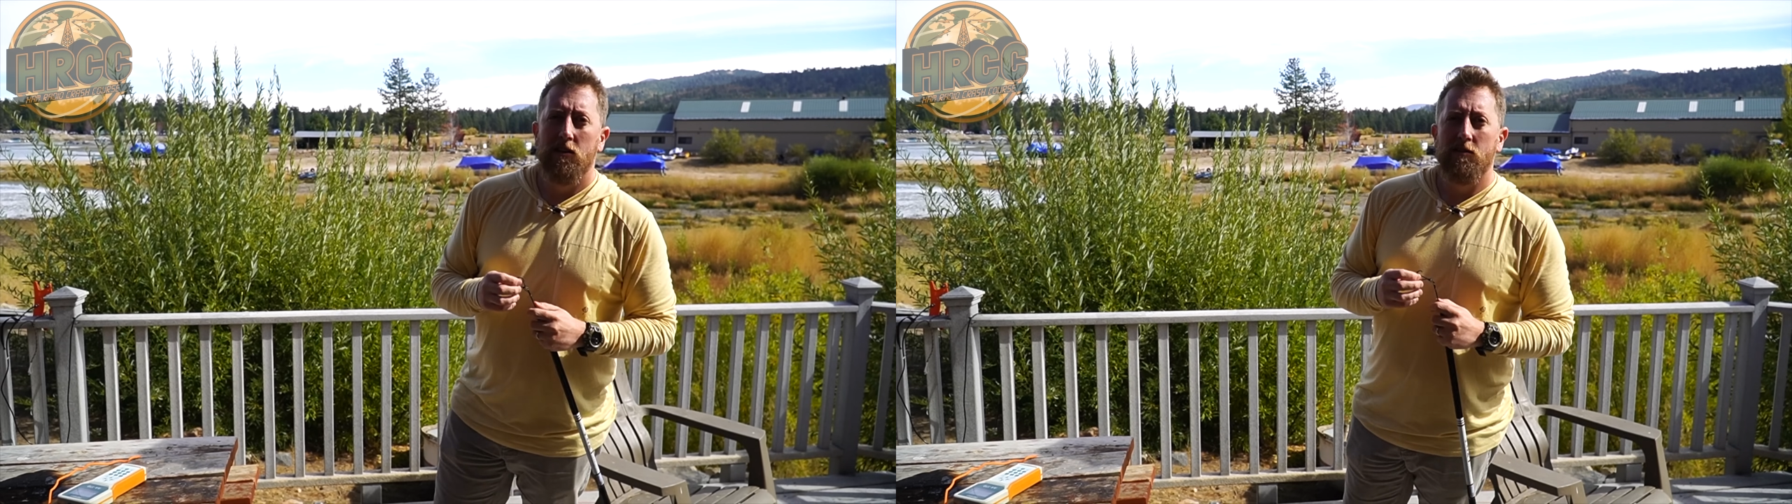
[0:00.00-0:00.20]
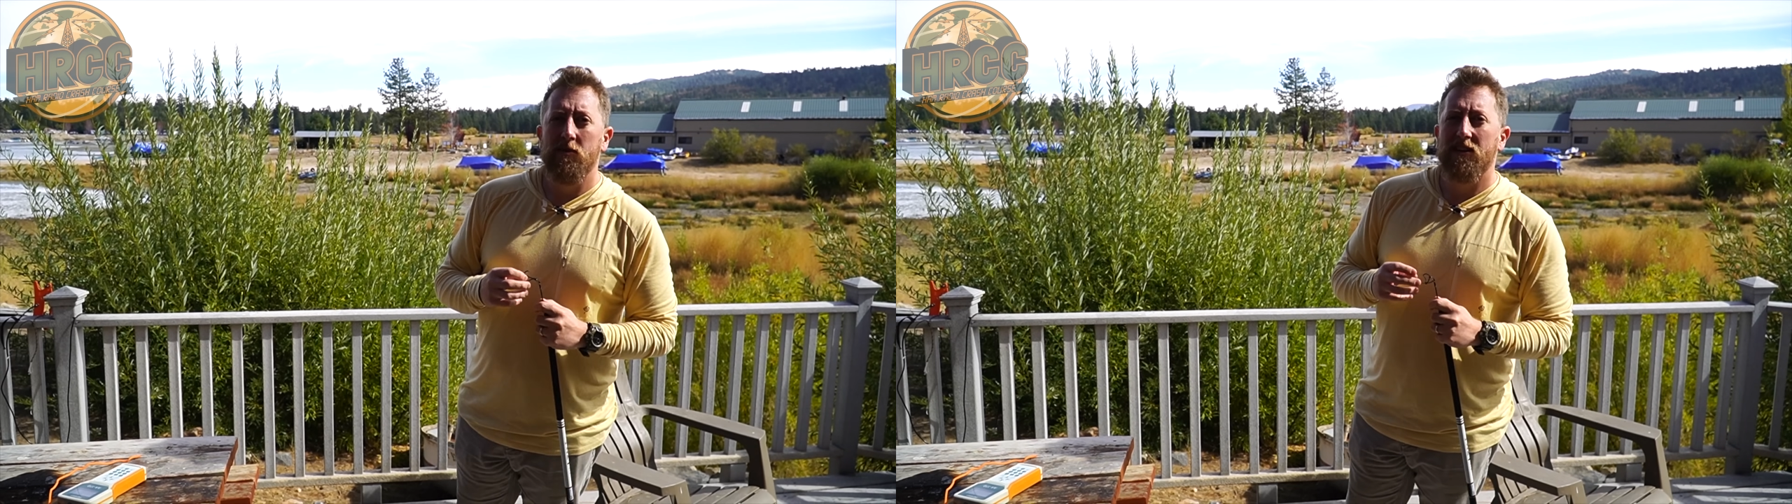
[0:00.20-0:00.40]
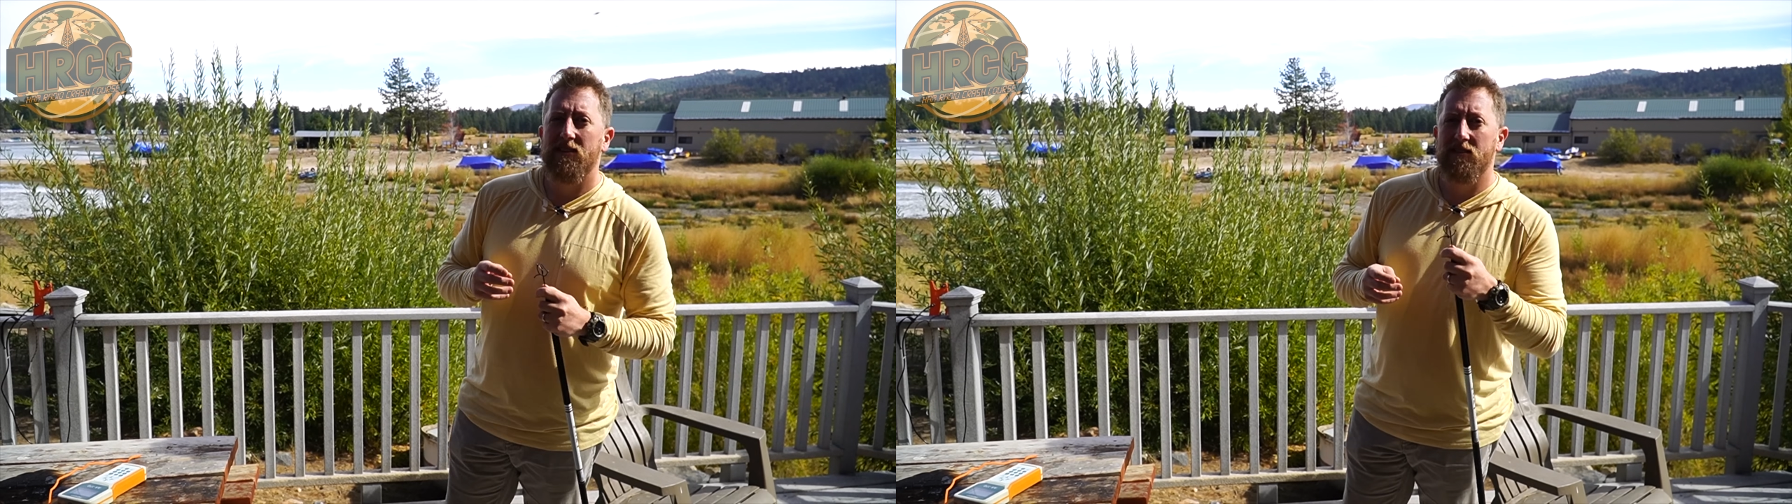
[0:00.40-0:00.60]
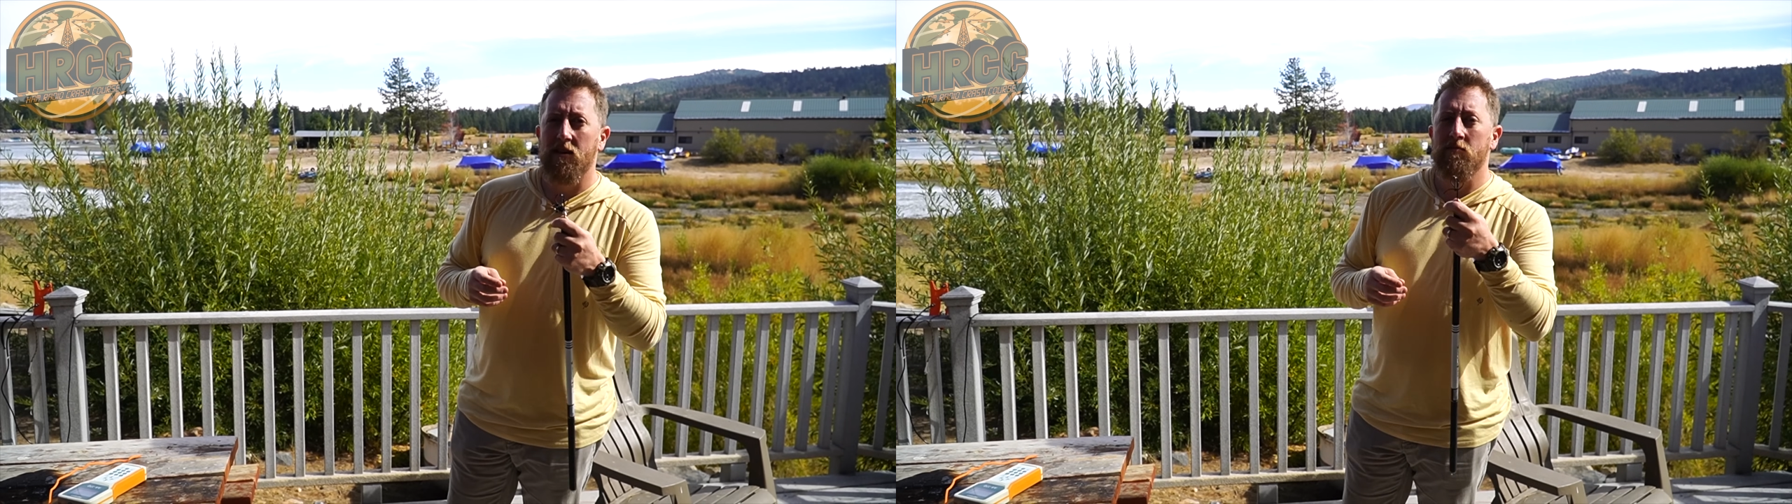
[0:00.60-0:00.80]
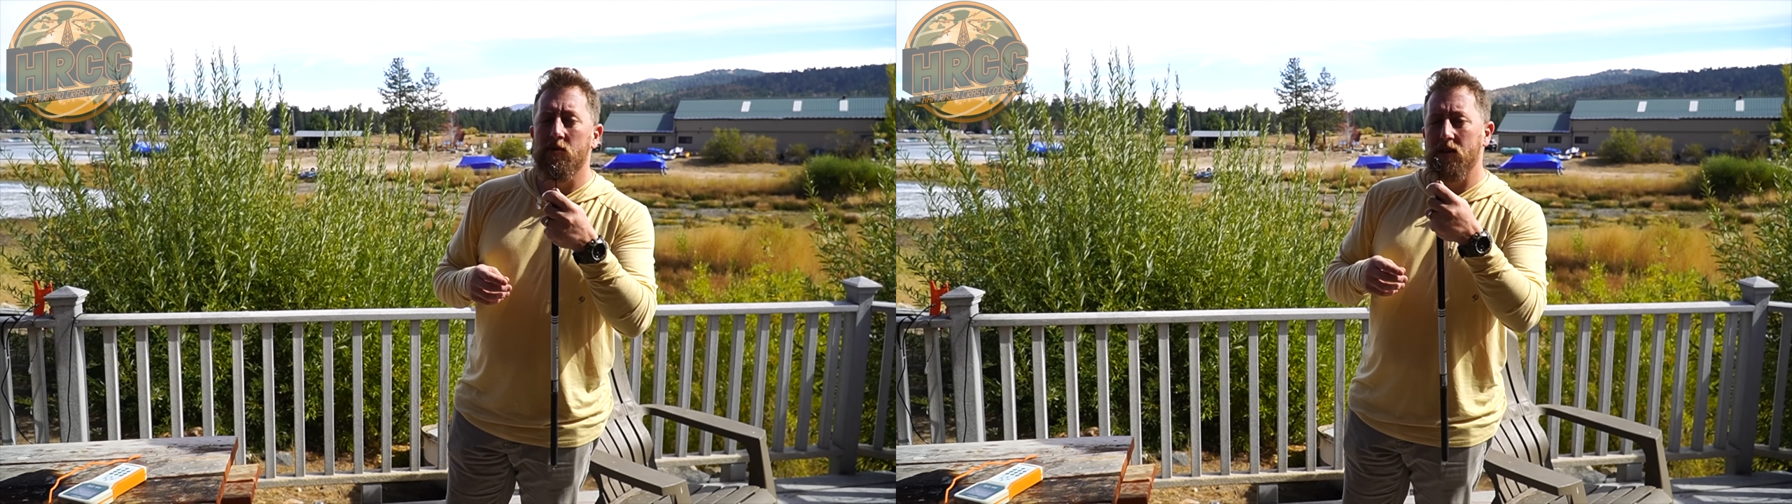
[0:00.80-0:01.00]
To make
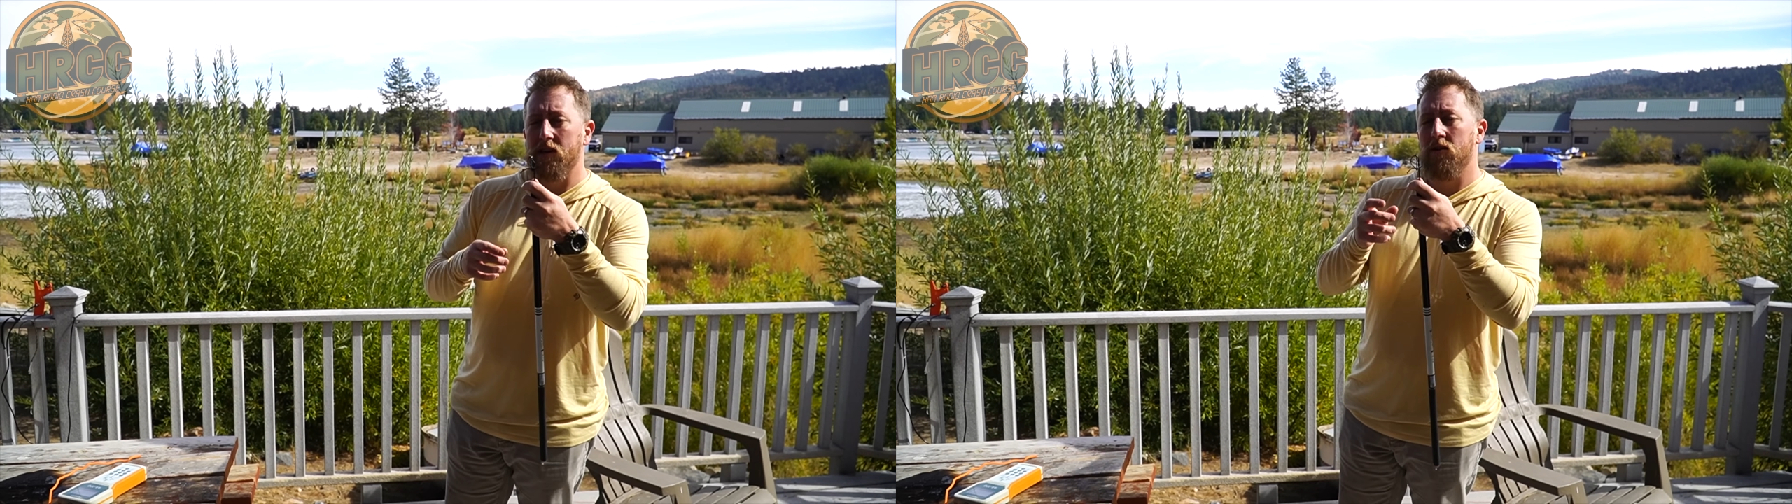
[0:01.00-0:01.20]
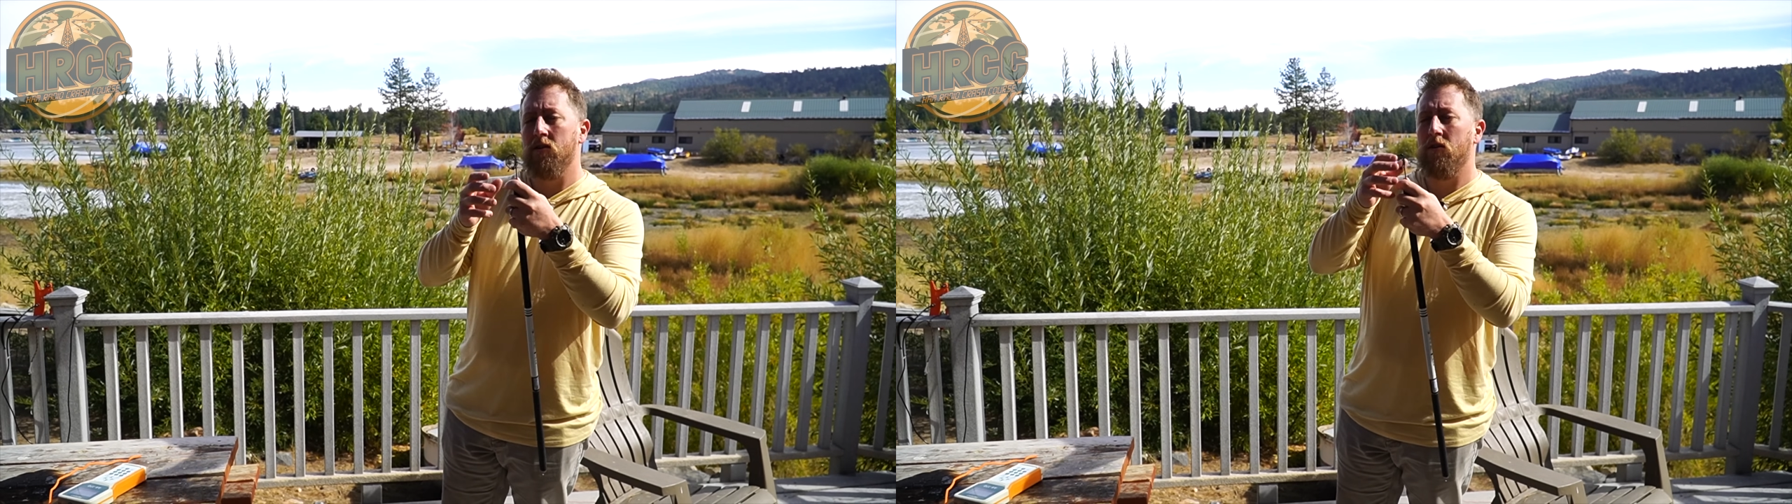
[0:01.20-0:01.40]
assembly